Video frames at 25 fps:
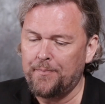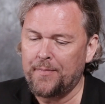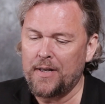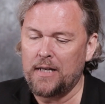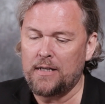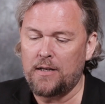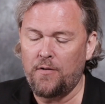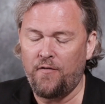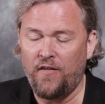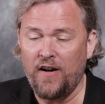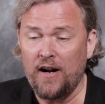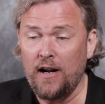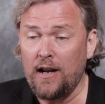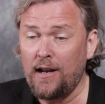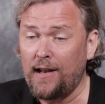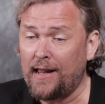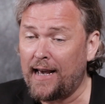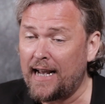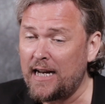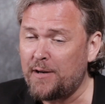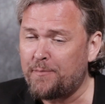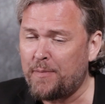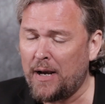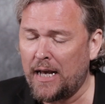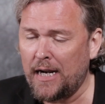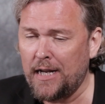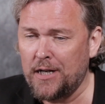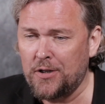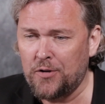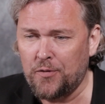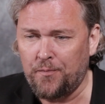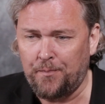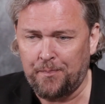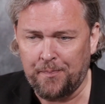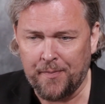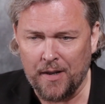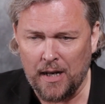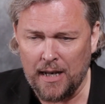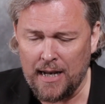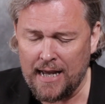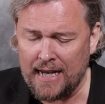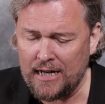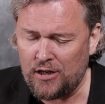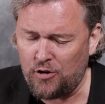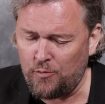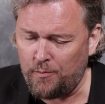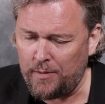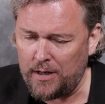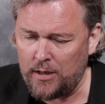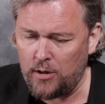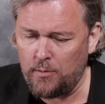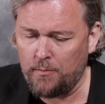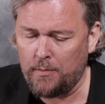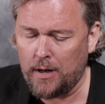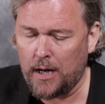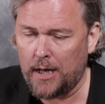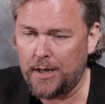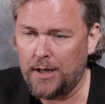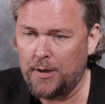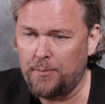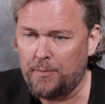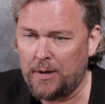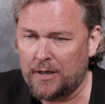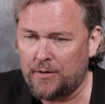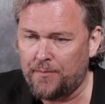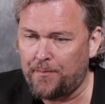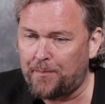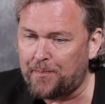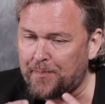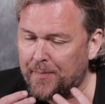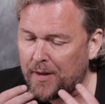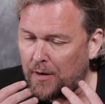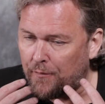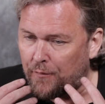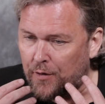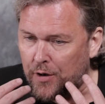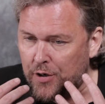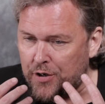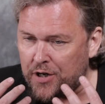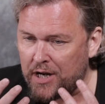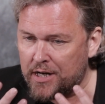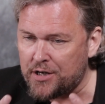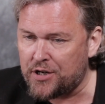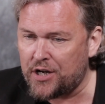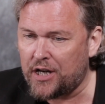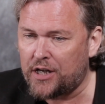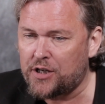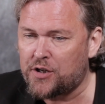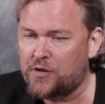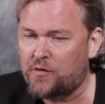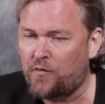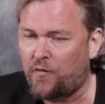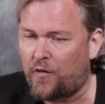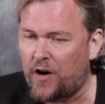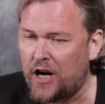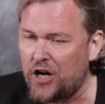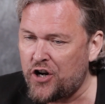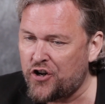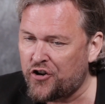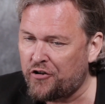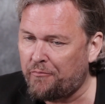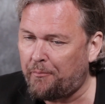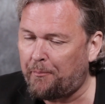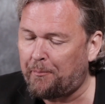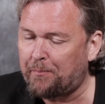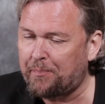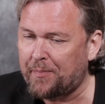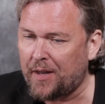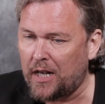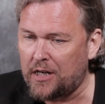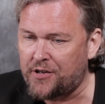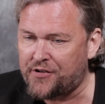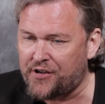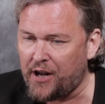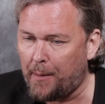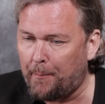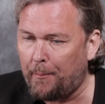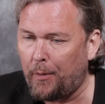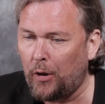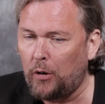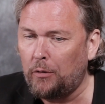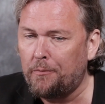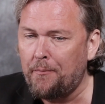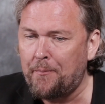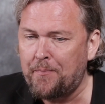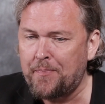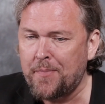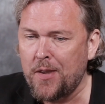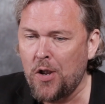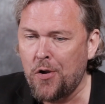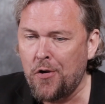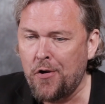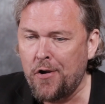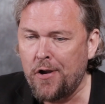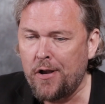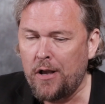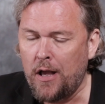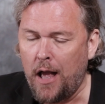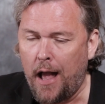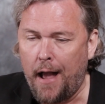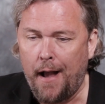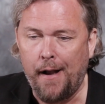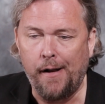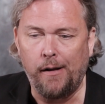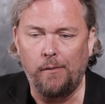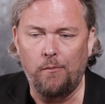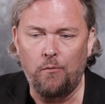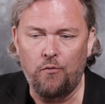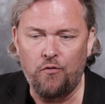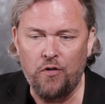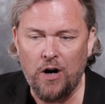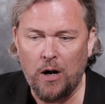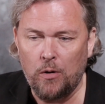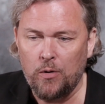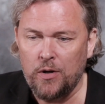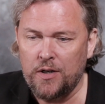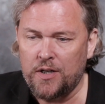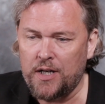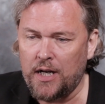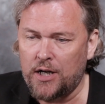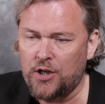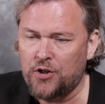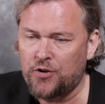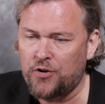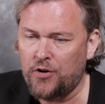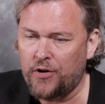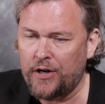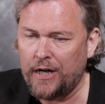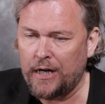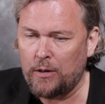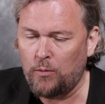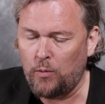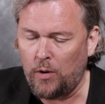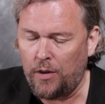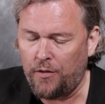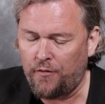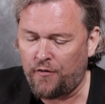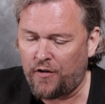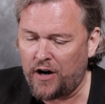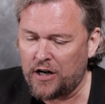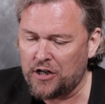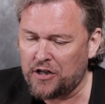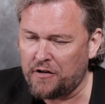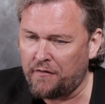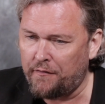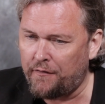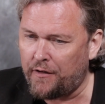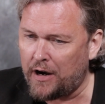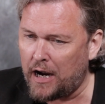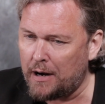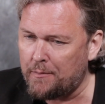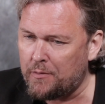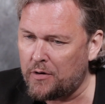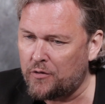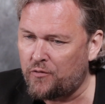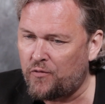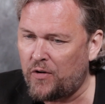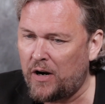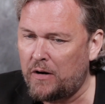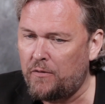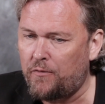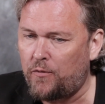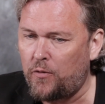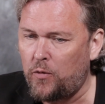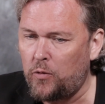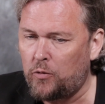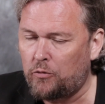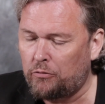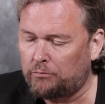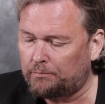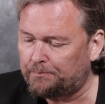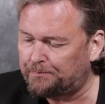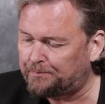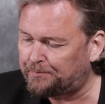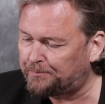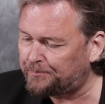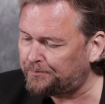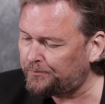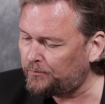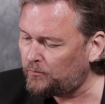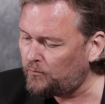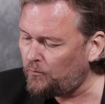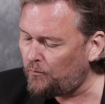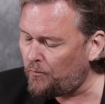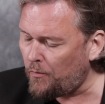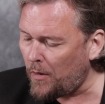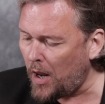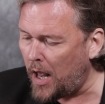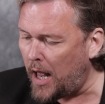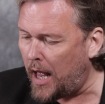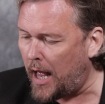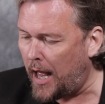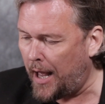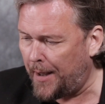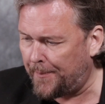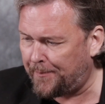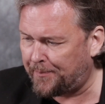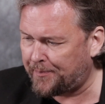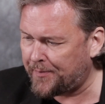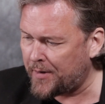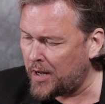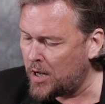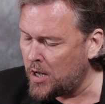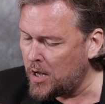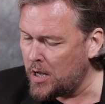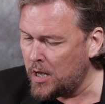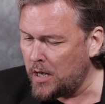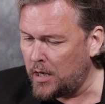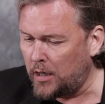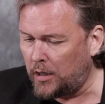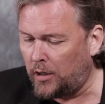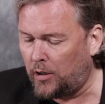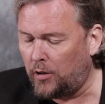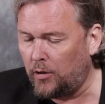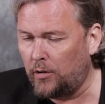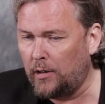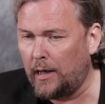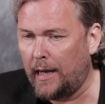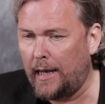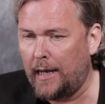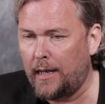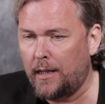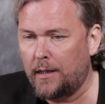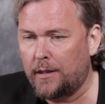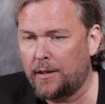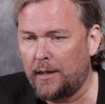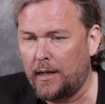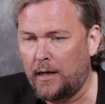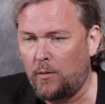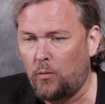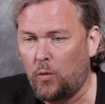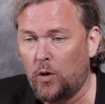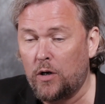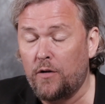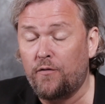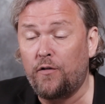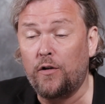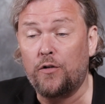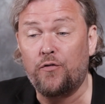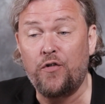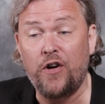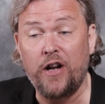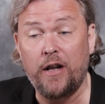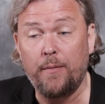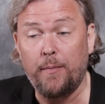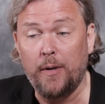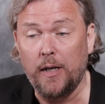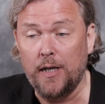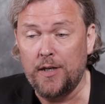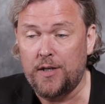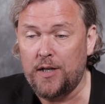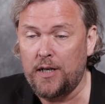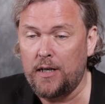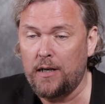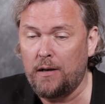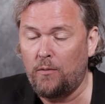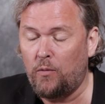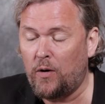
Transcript: It's a fairly light palate, light to medium bodied, but very digest, fresh and supple. Um, rounded texture here with fresh and vibrant red fruit. Um, good length and a wonderful drinkability.